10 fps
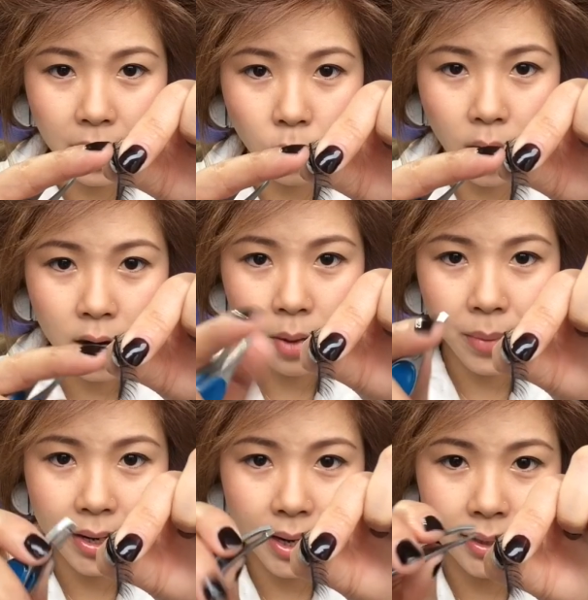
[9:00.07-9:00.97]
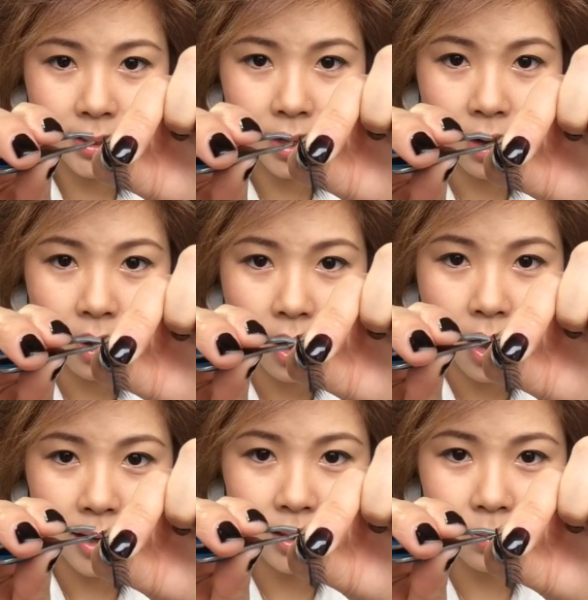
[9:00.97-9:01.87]
big wire, but it's
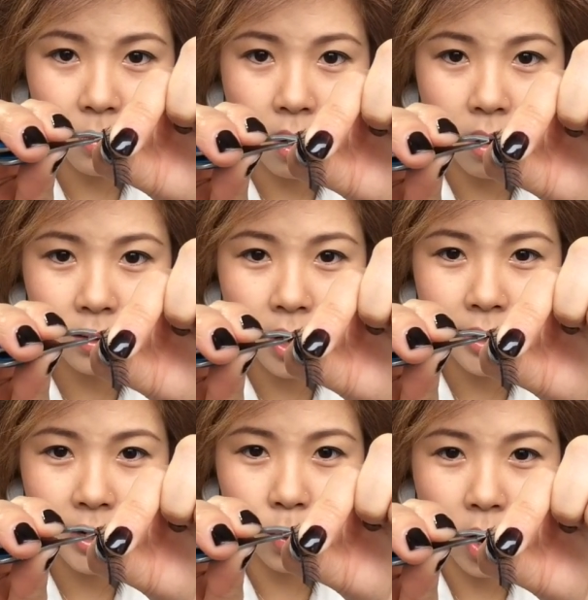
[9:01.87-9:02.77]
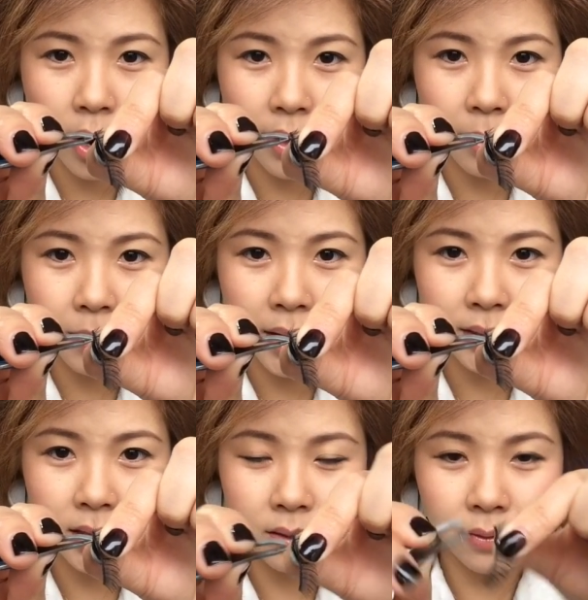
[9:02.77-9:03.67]
a small tiny wire that
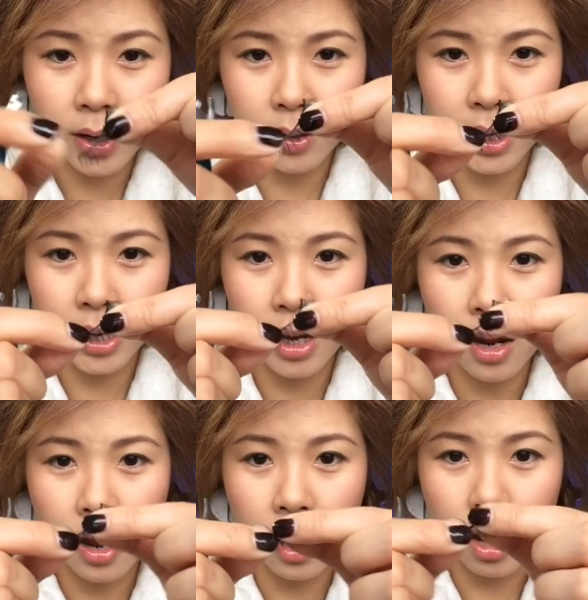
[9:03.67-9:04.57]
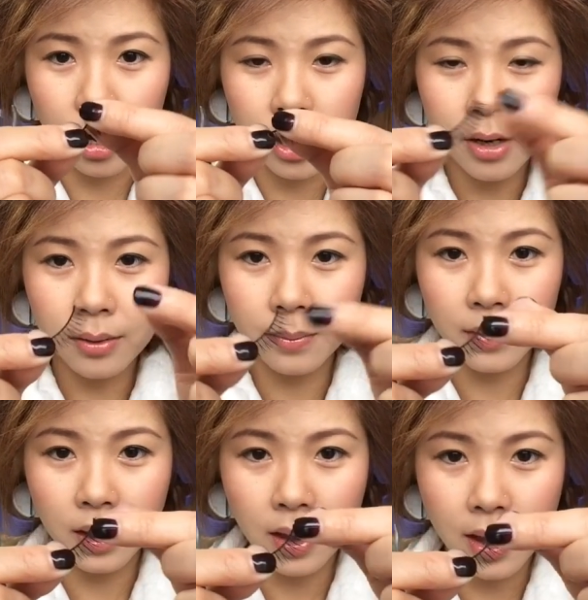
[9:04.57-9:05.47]
makes this very hard,
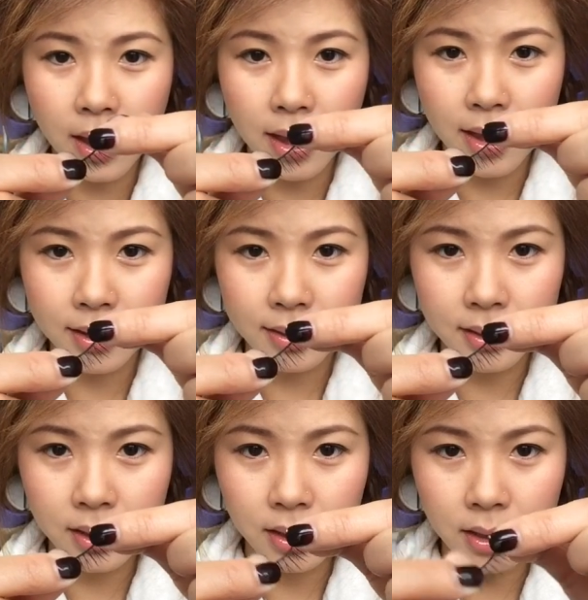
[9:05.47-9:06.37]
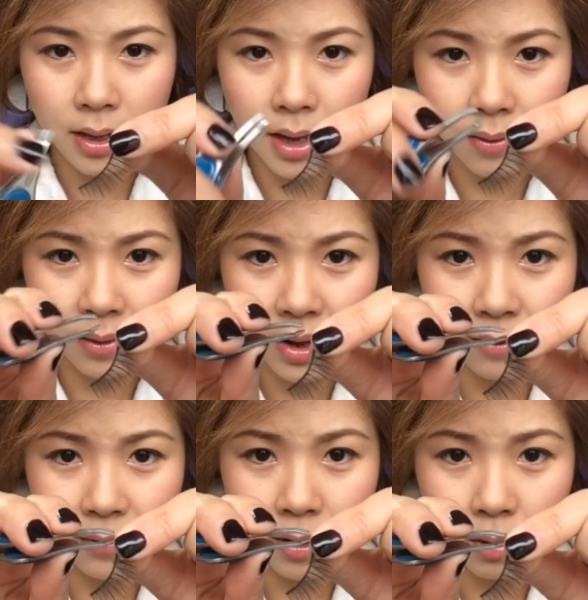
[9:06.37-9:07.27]
and it
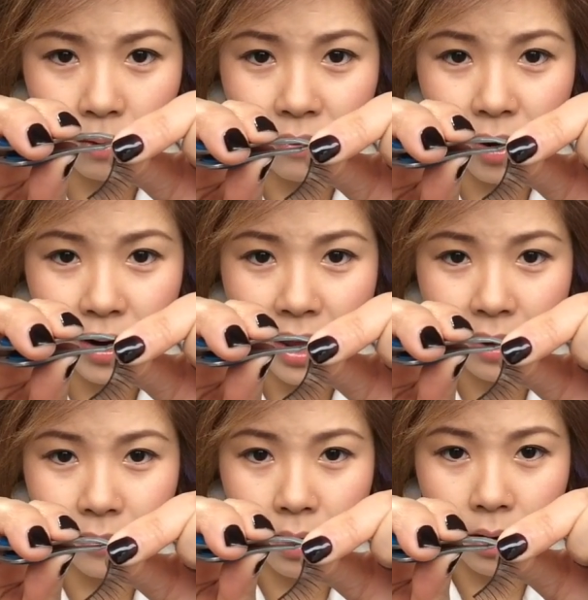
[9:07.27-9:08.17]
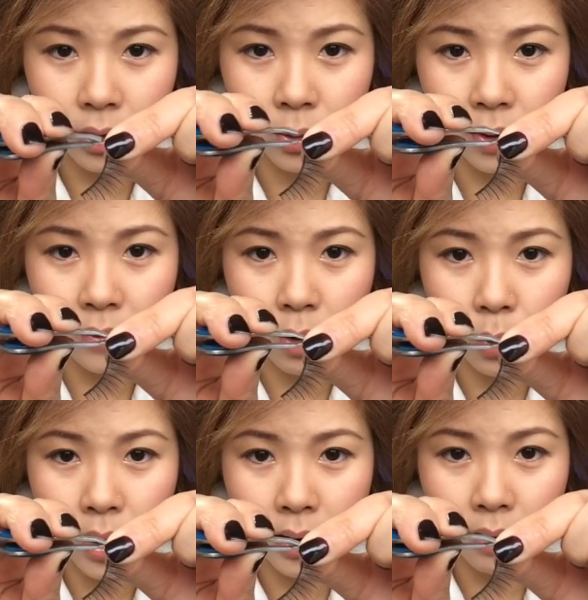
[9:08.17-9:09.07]
can feel very heavy on you if you're
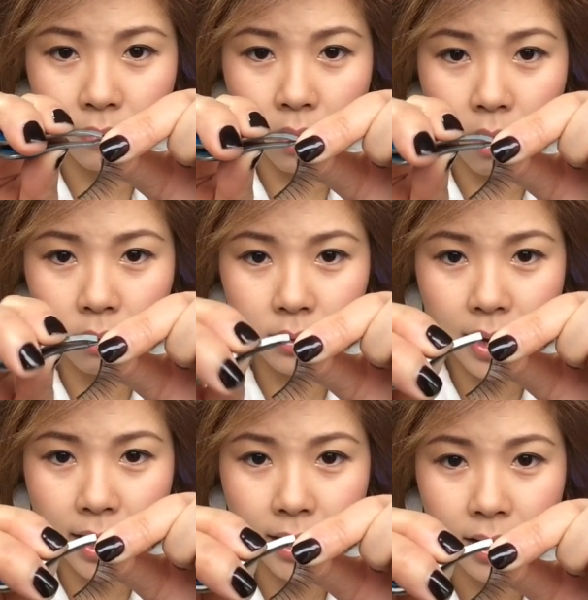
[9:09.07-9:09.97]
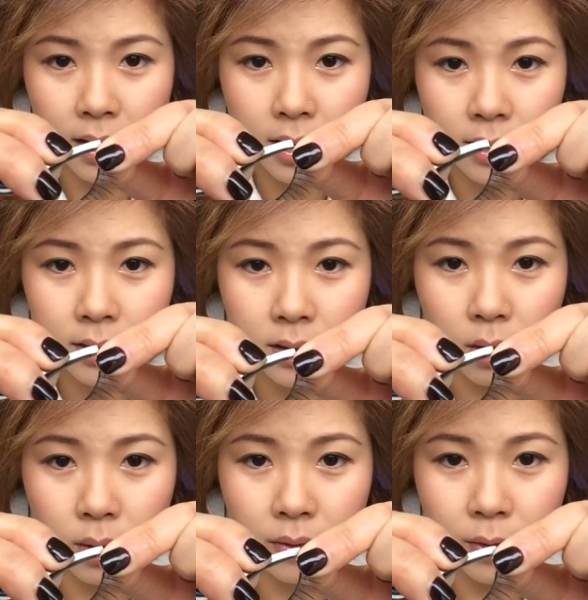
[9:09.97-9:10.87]
wearing it all day.
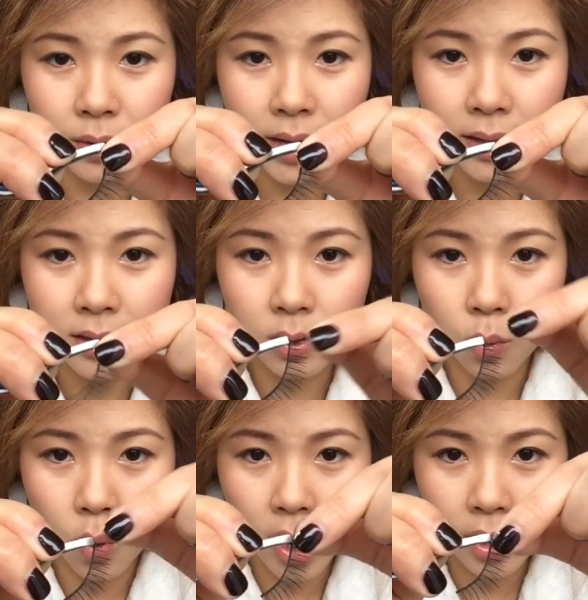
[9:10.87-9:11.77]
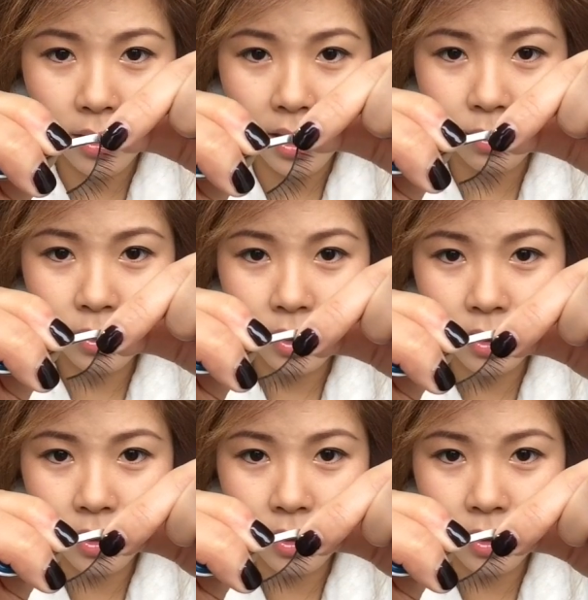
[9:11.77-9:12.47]
So if you take this wire out,